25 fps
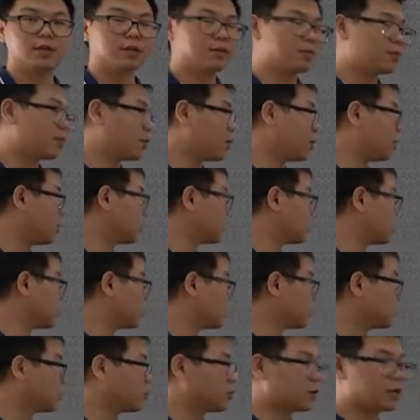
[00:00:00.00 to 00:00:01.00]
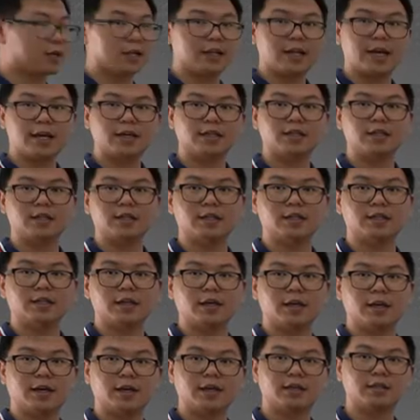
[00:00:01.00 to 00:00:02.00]
port to connect
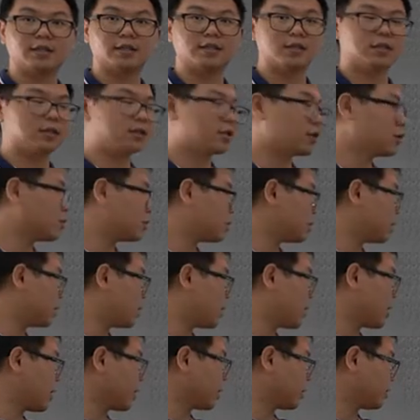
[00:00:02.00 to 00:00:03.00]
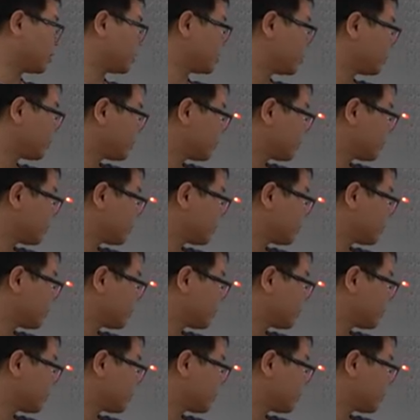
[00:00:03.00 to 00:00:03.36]
the external device.